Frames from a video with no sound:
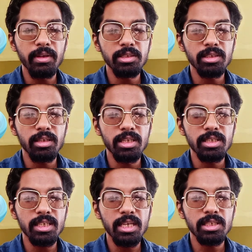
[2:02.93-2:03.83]
Adventure
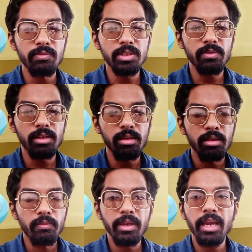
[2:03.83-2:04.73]
Incense, which will
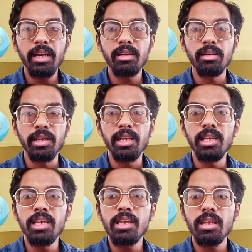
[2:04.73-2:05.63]
we get
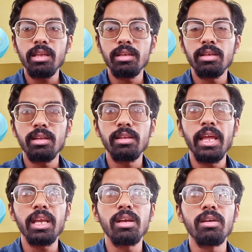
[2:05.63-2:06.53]
daily
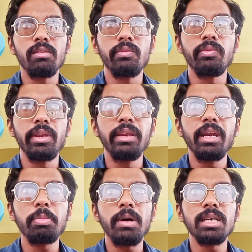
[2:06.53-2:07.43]
like free
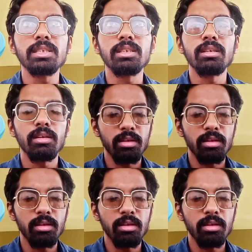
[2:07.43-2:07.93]
raid pass,